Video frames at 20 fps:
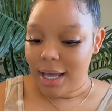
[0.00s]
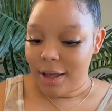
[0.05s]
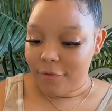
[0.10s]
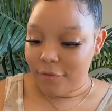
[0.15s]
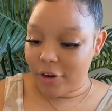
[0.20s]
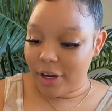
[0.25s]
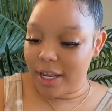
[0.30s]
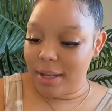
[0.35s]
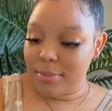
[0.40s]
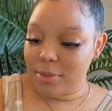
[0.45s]

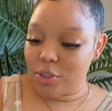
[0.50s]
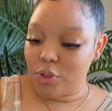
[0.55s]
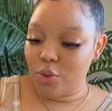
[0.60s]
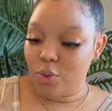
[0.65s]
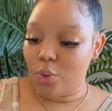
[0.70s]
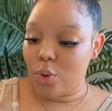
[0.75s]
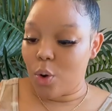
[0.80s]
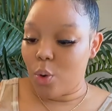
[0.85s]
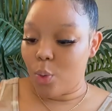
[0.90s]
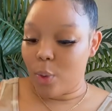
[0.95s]
for him
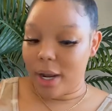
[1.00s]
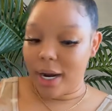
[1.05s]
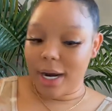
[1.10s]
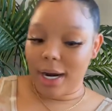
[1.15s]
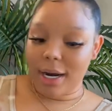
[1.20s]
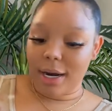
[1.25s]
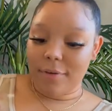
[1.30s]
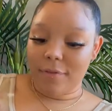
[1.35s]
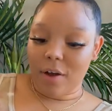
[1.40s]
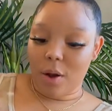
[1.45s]
to
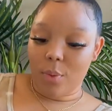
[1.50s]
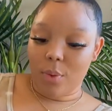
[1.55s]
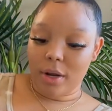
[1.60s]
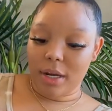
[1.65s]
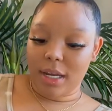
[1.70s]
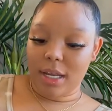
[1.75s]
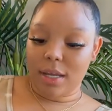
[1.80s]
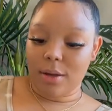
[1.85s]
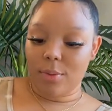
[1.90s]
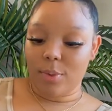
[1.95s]
wear if I
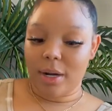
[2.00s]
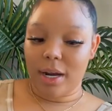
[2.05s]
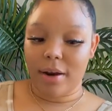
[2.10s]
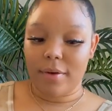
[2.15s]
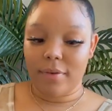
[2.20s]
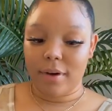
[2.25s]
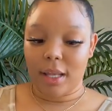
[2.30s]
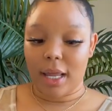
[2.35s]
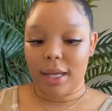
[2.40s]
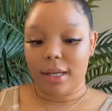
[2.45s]
wanted it,
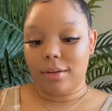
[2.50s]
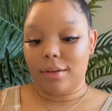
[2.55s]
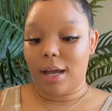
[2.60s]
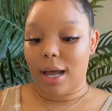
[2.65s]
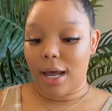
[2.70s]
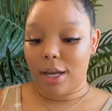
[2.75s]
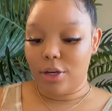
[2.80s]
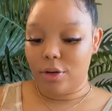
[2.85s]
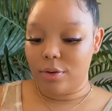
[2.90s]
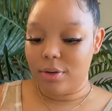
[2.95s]
whatever, like
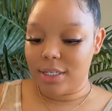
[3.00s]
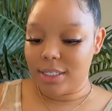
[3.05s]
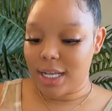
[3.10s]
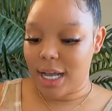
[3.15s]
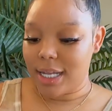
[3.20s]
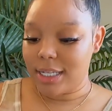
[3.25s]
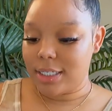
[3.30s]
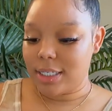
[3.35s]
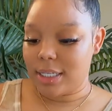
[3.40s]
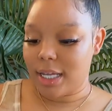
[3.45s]
I do
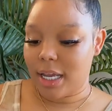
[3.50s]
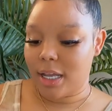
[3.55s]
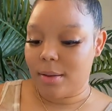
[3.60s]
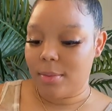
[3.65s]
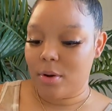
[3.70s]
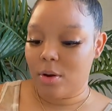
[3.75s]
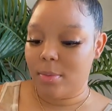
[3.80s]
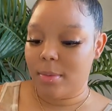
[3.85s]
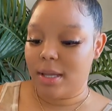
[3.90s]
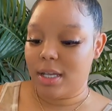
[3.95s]
decide to take him
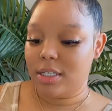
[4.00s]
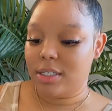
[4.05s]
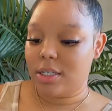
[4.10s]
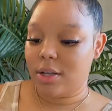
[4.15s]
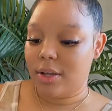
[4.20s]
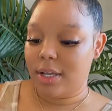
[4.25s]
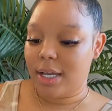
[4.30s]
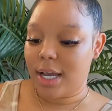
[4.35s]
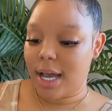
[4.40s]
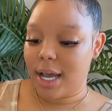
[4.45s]
home in.
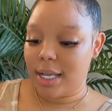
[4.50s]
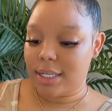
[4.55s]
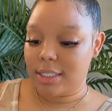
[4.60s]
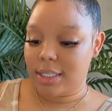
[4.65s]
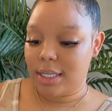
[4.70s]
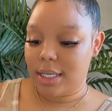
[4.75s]
So he got